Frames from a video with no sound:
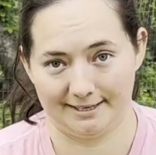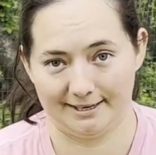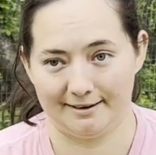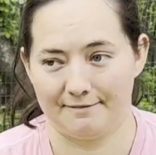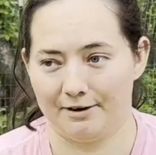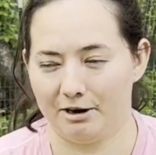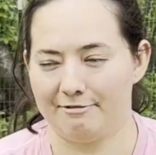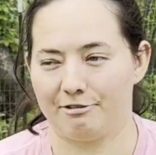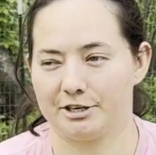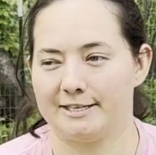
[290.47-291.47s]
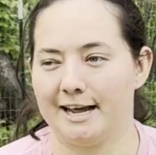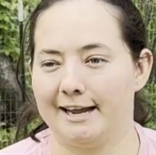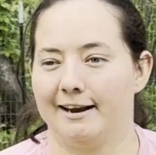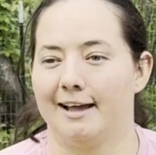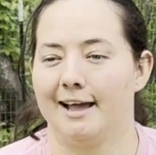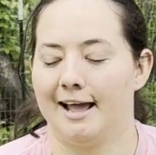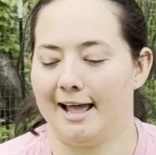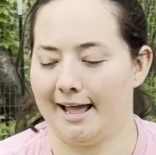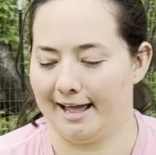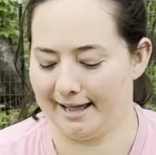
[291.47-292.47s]
Very first night.
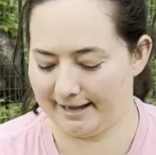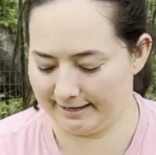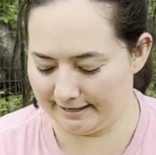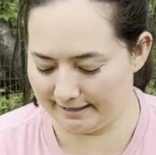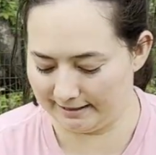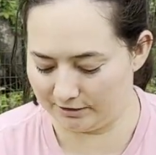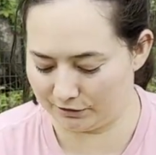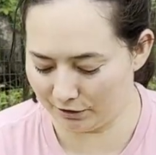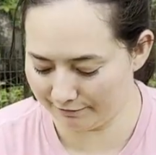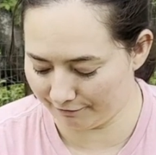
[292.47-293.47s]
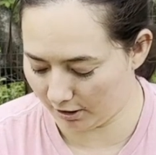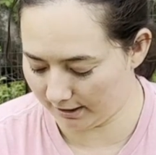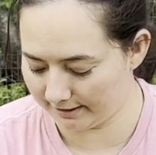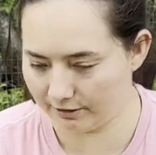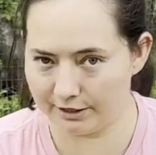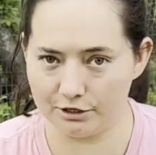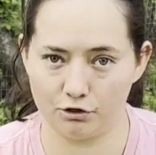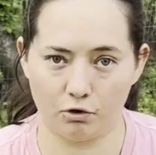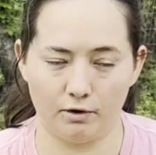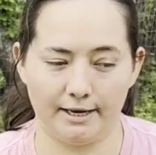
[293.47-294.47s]
And so far, they're
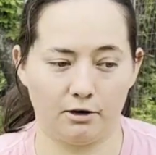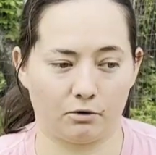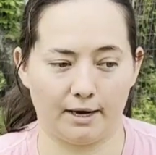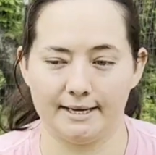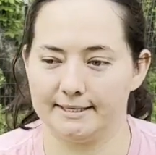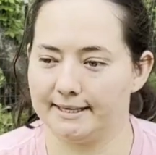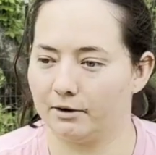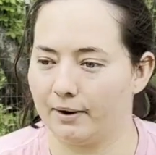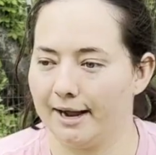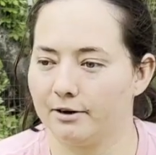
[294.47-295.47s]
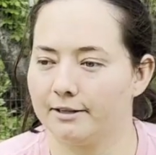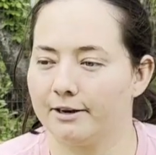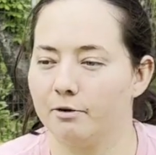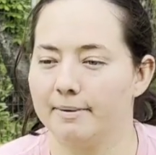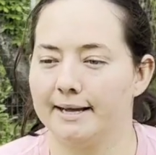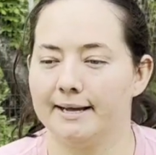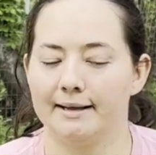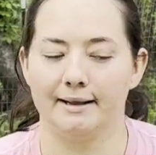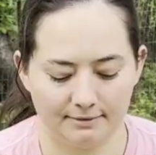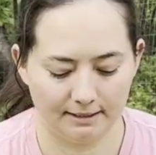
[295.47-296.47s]
enjoying grazing around a little bit.
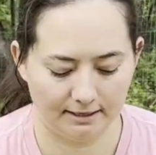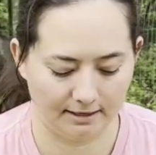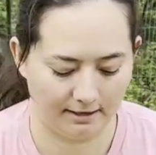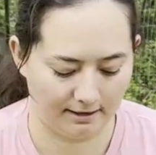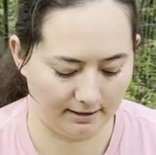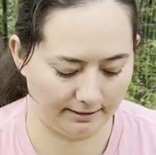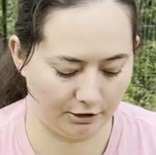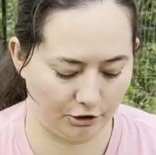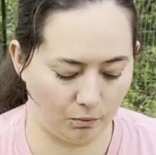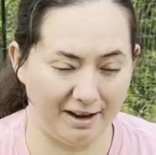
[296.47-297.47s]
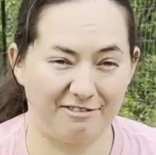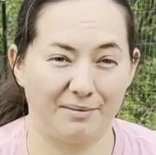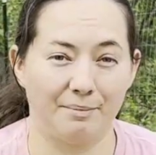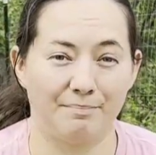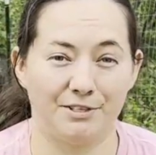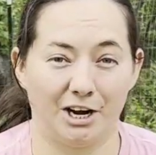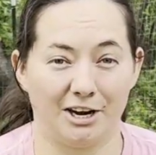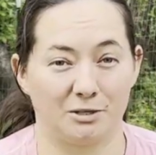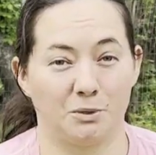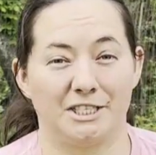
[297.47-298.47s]
They're away from the
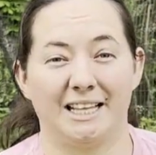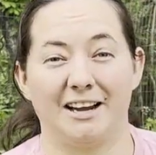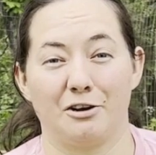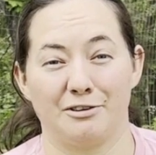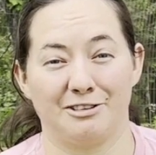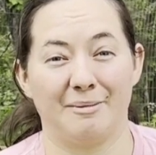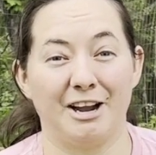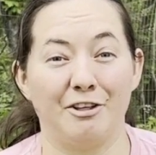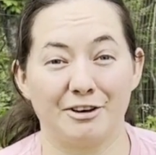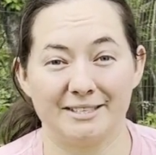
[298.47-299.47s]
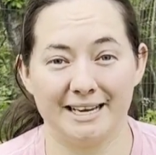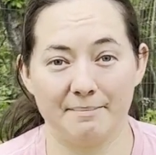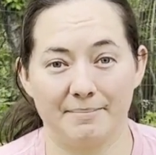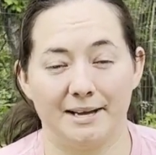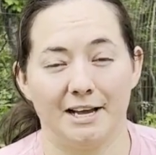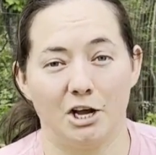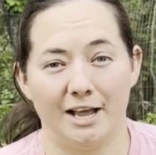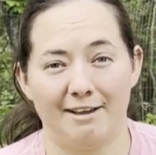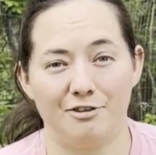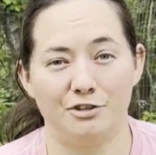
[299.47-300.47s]
dogs, which that goes to my other tip.
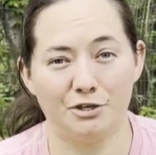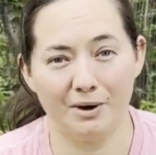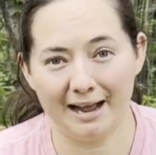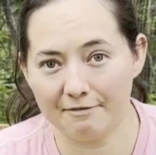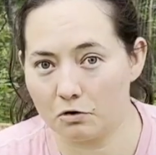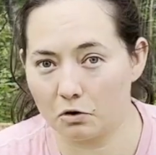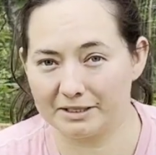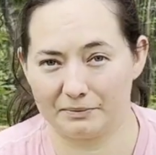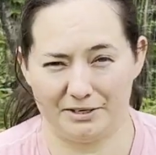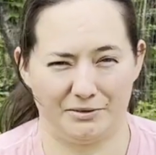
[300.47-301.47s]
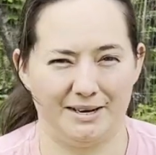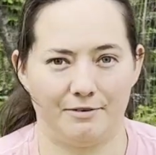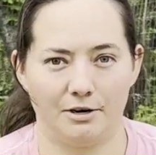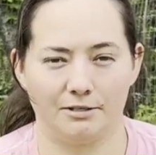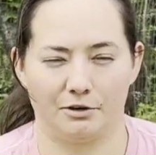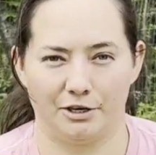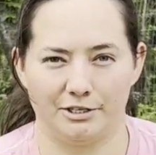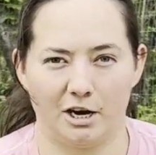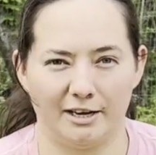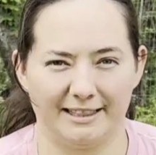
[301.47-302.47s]
If you do have golden retrievers or a
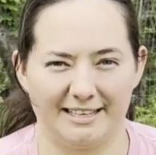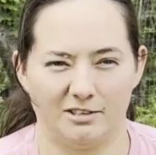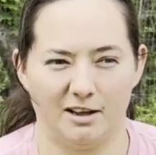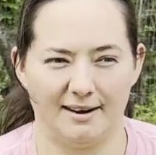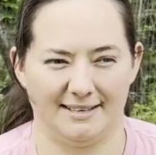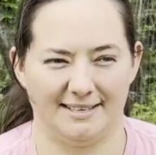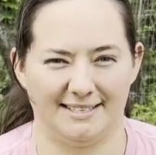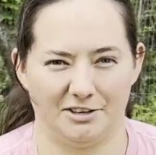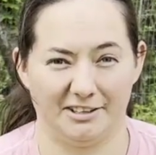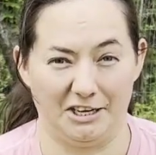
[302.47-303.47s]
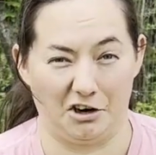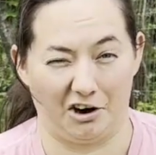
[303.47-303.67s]
dog that's not necessarily guard